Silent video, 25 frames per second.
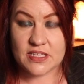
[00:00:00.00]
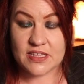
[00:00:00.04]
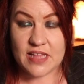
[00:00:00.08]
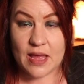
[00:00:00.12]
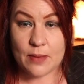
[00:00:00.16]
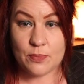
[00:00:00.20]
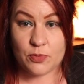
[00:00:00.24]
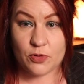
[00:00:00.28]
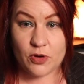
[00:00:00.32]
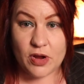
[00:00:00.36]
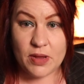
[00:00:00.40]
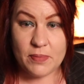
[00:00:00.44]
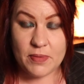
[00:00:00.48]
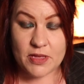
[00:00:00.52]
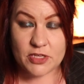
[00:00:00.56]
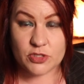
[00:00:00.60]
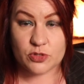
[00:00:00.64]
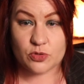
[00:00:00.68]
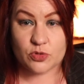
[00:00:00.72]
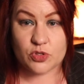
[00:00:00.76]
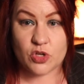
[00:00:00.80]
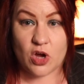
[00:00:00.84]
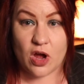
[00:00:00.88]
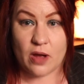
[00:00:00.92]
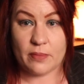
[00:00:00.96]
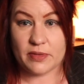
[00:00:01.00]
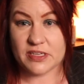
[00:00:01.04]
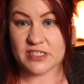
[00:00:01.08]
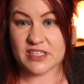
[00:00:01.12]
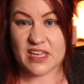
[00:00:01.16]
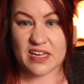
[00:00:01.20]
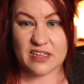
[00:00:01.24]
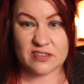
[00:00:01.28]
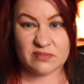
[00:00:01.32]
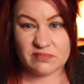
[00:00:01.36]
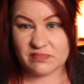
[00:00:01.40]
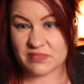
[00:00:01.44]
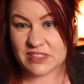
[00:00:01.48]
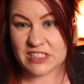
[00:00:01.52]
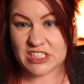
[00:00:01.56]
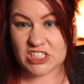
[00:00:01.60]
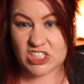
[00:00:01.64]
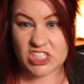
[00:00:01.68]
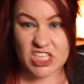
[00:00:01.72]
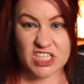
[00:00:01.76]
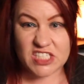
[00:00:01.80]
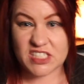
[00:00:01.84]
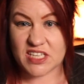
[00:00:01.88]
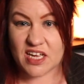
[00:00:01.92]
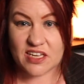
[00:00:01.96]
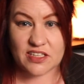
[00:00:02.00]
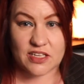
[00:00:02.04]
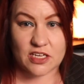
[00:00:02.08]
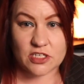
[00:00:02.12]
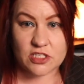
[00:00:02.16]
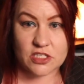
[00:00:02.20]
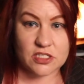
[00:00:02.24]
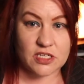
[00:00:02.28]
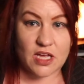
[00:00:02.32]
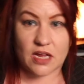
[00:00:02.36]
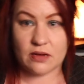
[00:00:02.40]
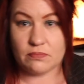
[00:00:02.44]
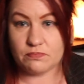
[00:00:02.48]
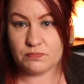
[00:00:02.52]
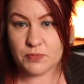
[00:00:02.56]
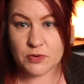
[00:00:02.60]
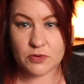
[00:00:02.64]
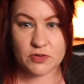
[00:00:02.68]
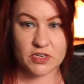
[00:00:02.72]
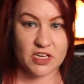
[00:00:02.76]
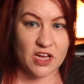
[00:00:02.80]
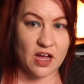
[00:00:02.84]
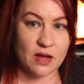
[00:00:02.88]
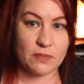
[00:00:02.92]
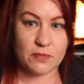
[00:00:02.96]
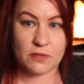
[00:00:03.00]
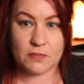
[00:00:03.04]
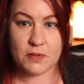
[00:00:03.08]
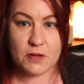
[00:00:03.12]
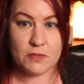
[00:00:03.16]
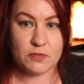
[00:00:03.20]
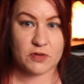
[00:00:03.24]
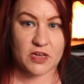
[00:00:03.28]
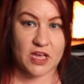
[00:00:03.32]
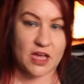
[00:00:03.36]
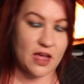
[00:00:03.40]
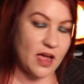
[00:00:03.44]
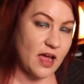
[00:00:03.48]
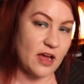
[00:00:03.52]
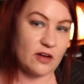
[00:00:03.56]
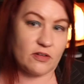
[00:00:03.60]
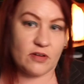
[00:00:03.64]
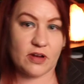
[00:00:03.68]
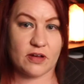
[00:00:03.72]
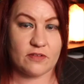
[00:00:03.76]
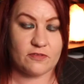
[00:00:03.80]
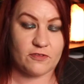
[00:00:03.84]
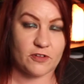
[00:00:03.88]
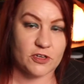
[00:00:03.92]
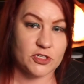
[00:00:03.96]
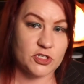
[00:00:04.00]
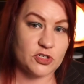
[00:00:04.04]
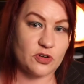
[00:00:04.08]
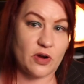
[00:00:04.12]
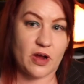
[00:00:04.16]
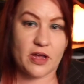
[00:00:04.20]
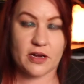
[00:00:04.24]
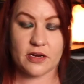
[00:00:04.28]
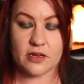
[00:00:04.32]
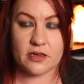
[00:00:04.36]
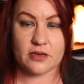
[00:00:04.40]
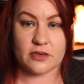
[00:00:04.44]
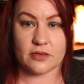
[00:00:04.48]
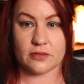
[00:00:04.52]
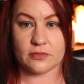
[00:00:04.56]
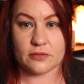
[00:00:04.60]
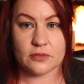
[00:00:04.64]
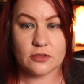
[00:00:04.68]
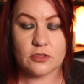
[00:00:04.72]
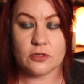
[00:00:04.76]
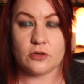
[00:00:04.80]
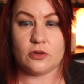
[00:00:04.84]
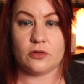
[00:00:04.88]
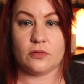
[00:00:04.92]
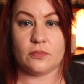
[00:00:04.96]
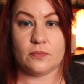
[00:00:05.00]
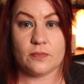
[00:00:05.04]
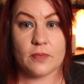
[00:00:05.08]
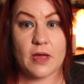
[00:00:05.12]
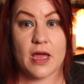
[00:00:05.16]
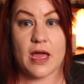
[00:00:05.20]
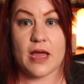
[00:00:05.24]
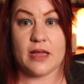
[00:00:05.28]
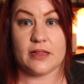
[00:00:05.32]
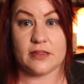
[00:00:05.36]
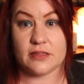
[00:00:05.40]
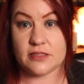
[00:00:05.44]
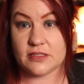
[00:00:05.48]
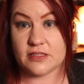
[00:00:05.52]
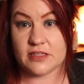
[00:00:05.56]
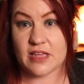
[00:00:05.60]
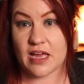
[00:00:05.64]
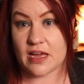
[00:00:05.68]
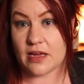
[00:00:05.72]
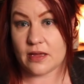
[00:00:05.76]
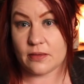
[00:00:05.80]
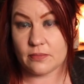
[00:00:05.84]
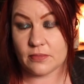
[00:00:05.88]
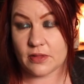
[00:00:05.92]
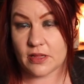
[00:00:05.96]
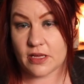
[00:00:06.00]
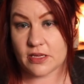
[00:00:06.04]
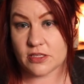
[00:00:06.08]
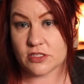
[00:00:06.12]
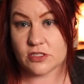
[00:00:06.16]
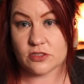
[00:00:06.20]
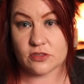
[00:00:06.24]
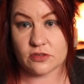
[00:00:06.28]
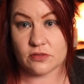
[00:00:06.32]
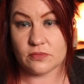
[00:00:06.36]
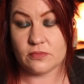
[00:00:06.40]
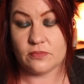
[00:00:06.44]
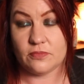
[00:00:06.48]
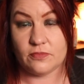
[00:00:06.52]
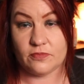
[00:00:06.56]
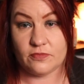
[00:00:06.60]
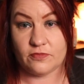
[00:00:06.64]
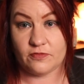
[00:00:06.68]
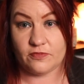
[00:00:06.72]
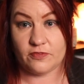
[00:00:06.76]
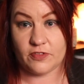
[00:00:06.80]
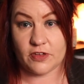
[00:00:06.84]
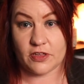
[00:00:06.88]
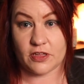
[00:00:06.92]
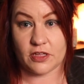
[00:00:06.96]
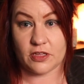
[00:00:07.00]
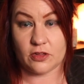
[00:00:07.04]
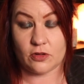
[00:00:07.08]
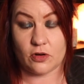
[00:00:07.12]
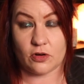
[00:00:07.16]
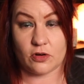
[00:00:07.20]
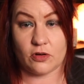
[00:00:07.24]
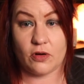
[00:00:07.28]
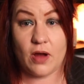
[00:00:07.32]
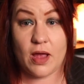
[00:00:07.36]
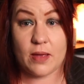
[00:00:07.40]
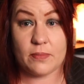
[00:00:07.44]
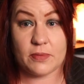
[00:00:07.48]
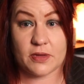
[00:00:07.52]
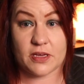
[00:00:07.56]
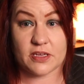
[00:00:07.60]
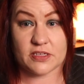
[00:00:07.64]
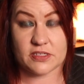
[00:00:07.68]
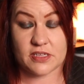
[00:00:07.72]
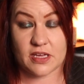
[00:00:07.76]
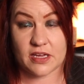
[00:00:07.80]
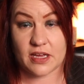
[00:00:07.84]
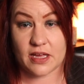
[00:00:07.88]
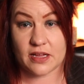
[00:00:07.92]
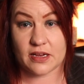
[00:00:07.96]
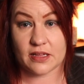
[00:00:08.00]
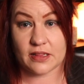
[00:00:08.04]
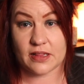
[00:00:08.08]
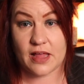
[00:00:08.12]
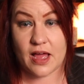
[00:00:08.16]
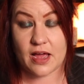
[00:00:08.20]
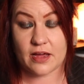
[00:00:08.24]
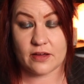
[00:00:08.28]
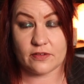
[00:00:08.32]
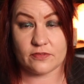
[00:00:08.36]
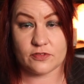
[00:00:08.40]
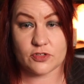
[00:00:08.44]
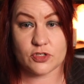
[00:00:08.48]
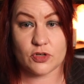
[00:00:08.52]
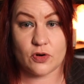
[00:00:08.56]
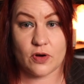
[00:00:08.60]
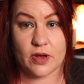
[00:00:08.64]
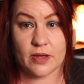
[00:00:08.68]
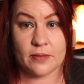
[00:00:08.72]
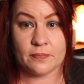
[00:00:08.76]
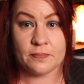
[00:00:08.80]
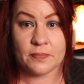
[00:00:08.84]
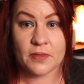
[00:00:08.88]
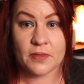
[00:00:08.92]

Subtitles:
in that premenstrual time is that qi stagnation is kind of building up, and people get angry and frustrated, and, you know, and that can lead to feeling not great because they get a lack of joy.